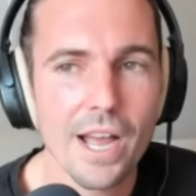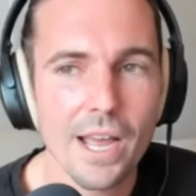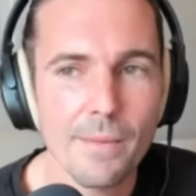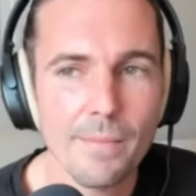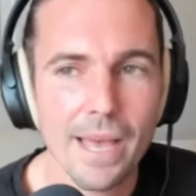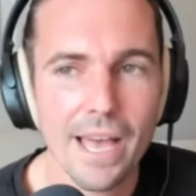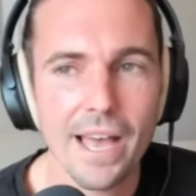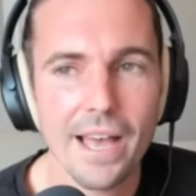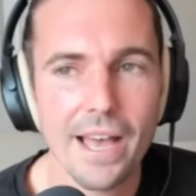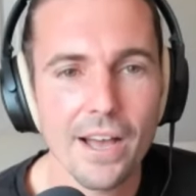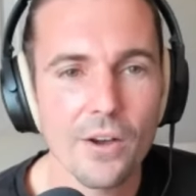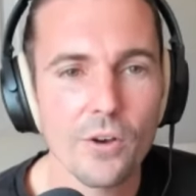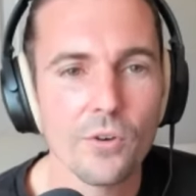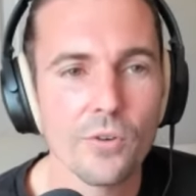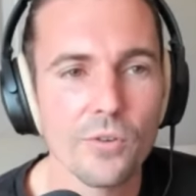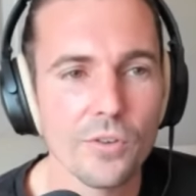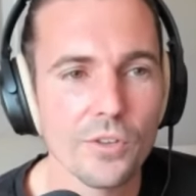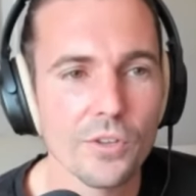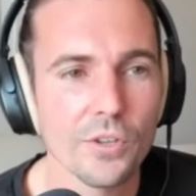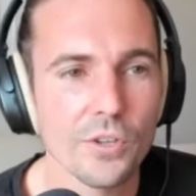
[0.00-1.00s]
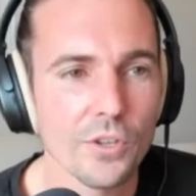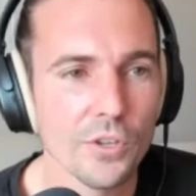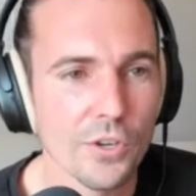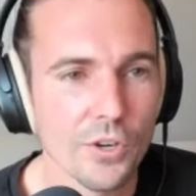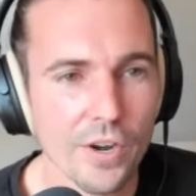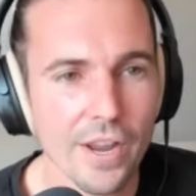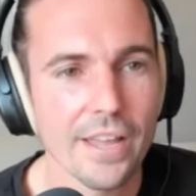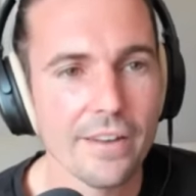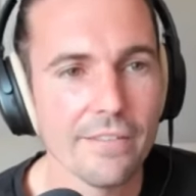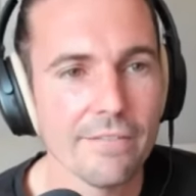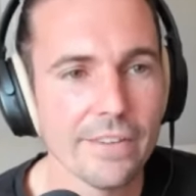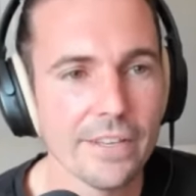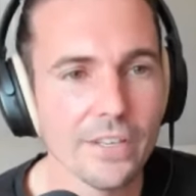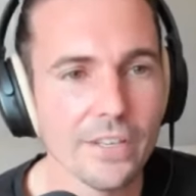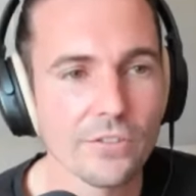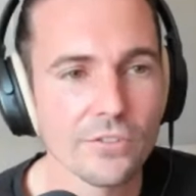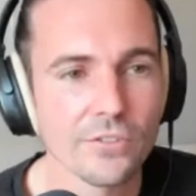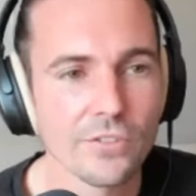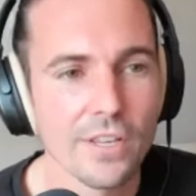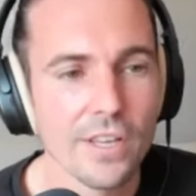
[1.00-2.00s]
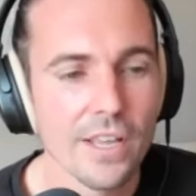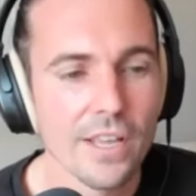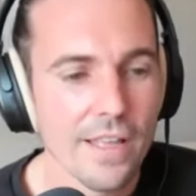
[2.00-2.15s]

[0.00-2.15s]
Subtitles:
how your head feels.